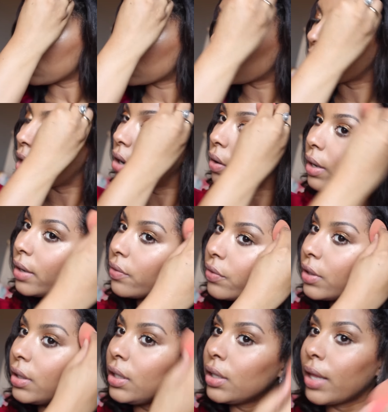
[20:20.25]
So it
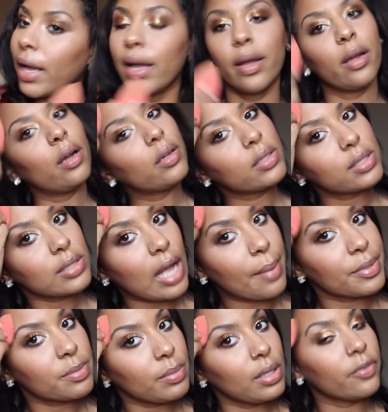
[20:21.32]
really like
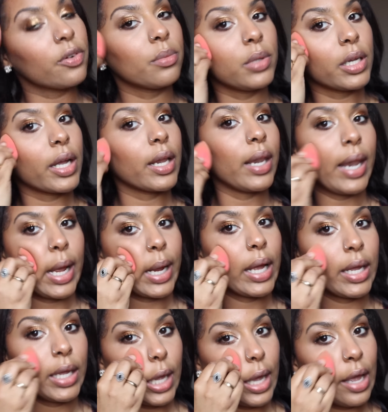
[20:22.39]
stops me from looking like
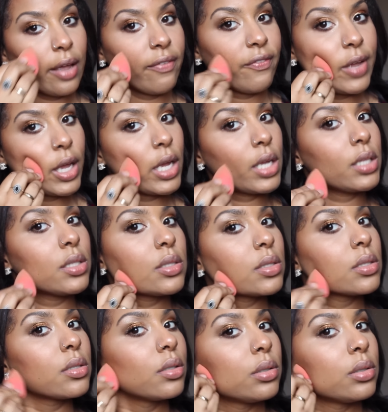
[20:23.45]
a cake face.